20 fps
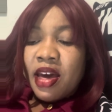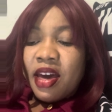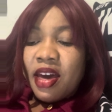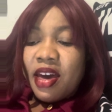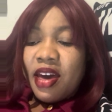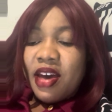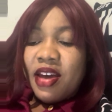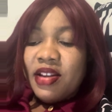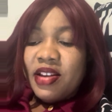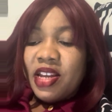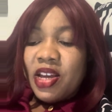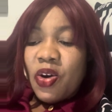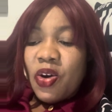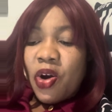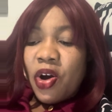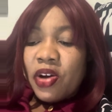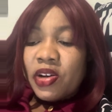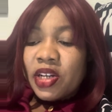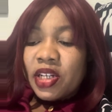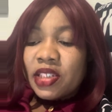and the
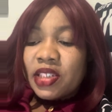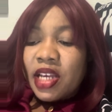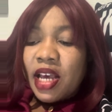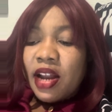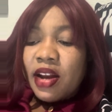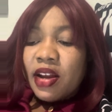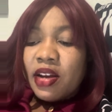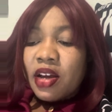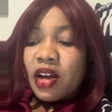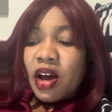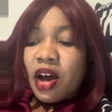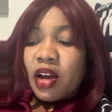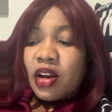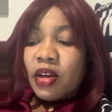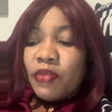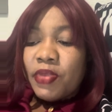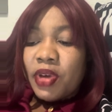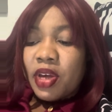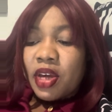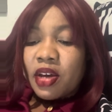other telling
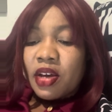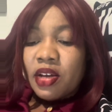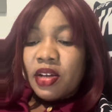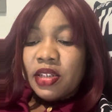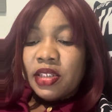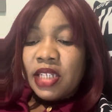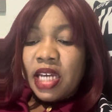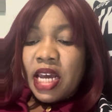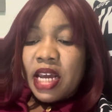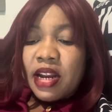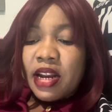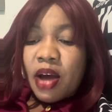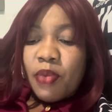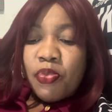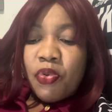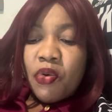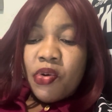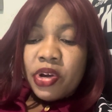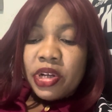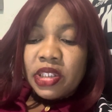economic data
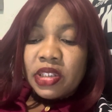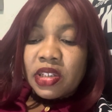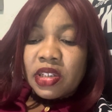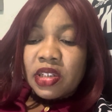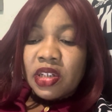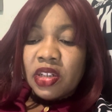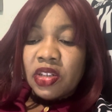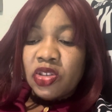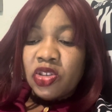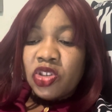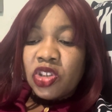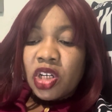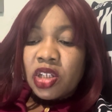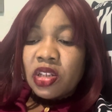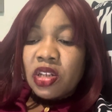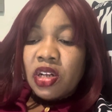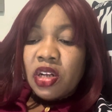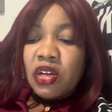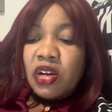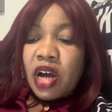points.
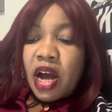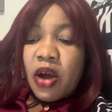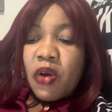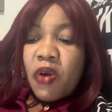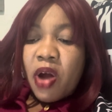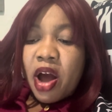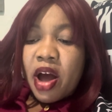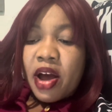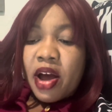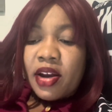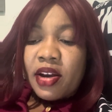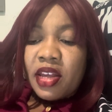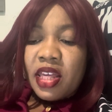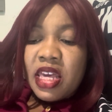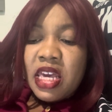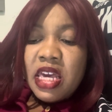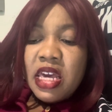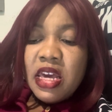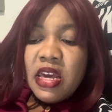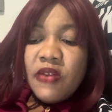Just look around.
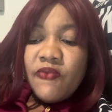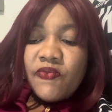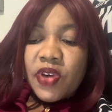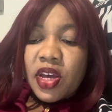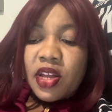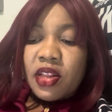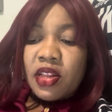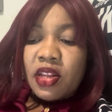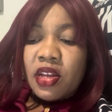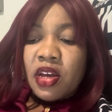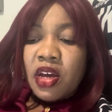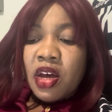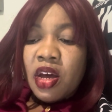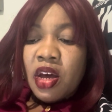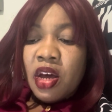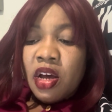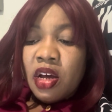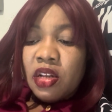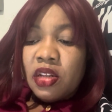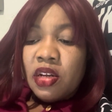Even
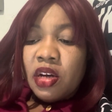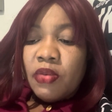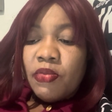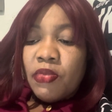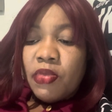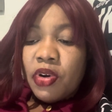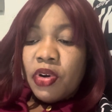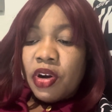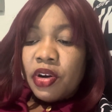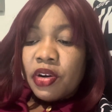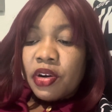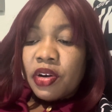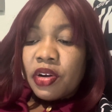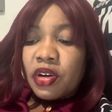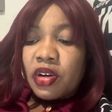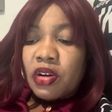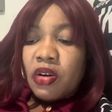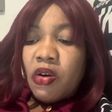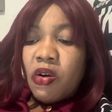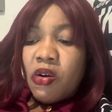the
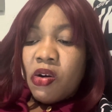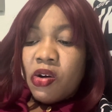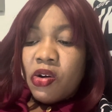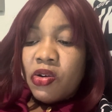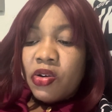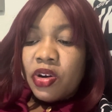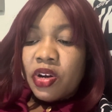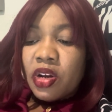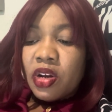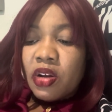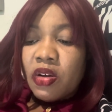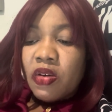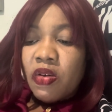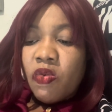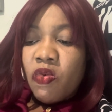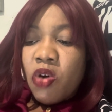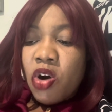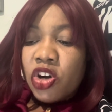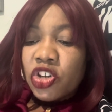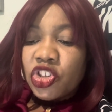moderate on
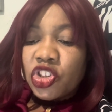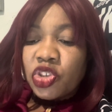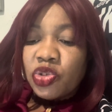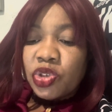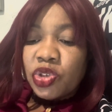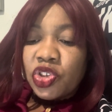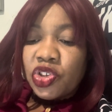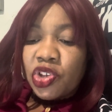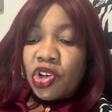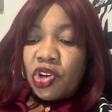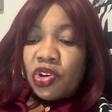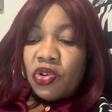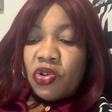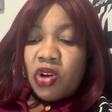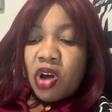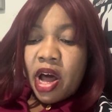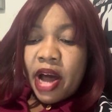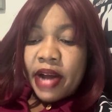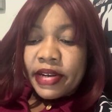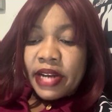Wall Street
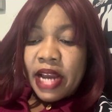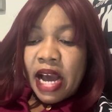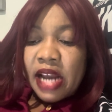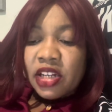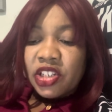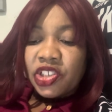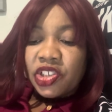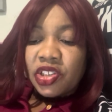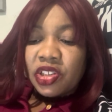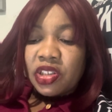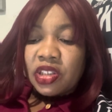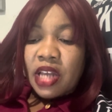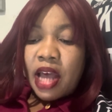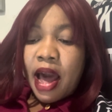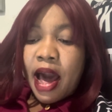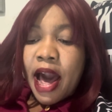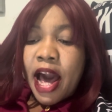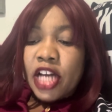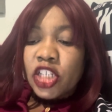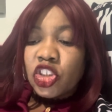Journal acknowledges
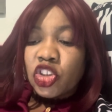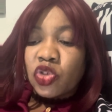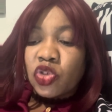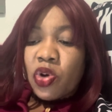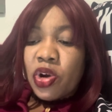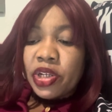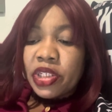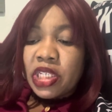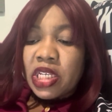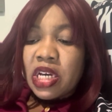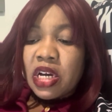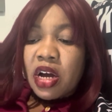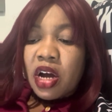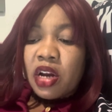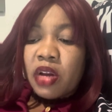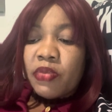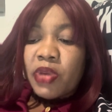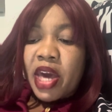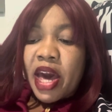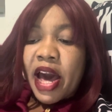how strong the
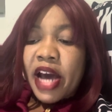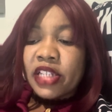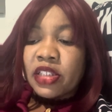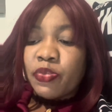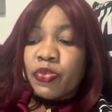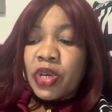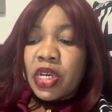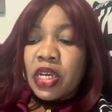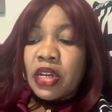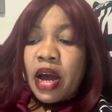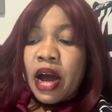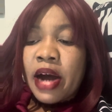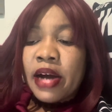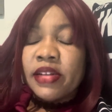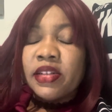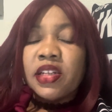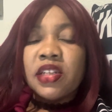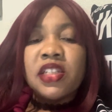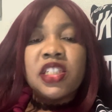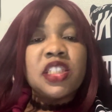economy has been
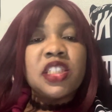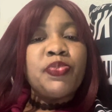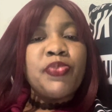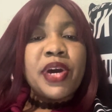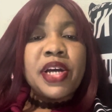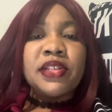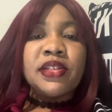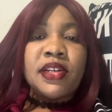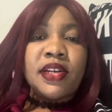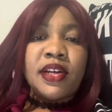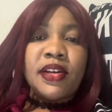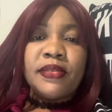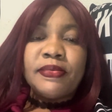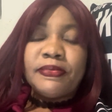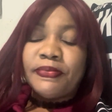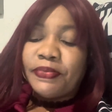under this president.